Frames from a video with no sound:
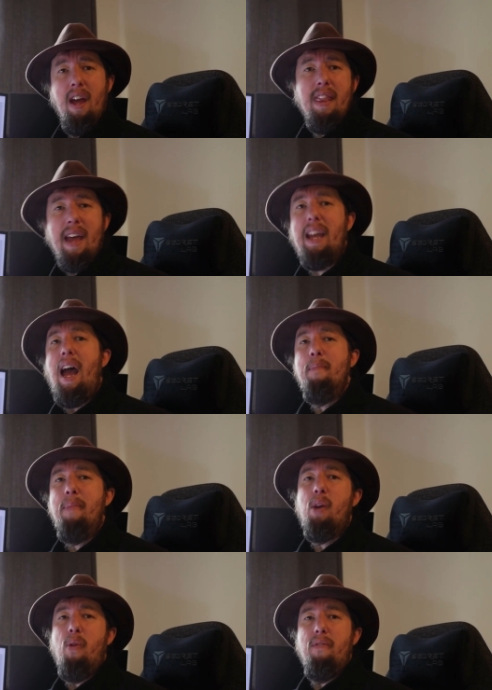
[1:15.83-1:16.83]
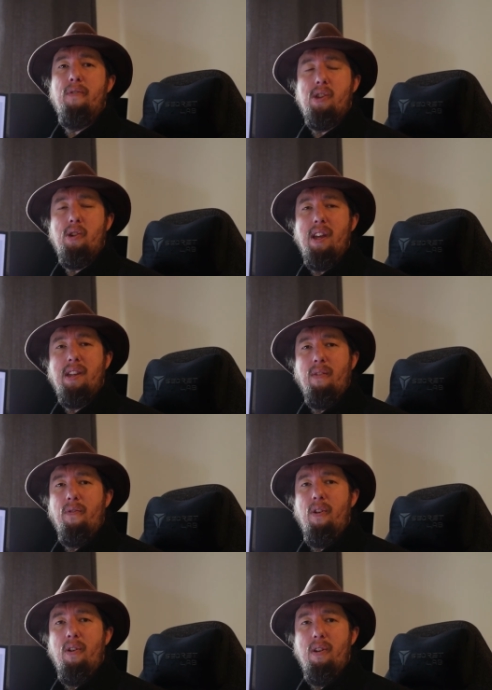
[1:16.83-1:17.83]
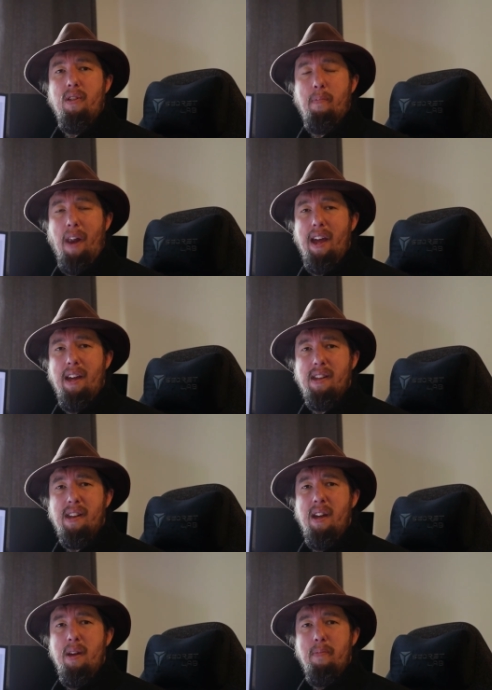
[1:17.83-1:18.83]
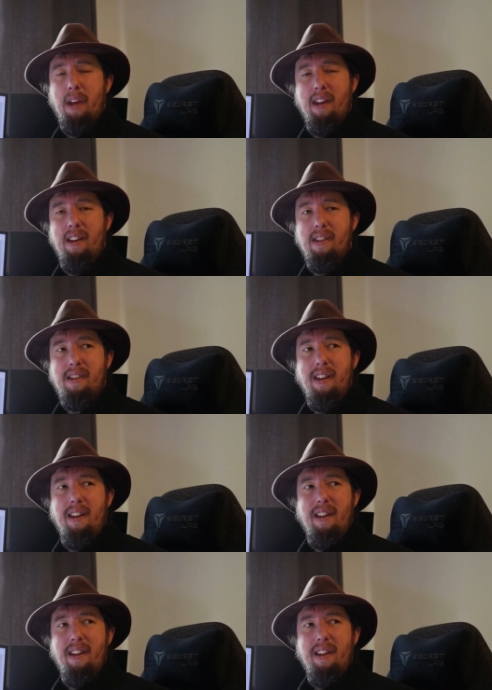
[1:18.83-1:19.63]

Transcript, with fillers: And that can be quite frustrating for the players because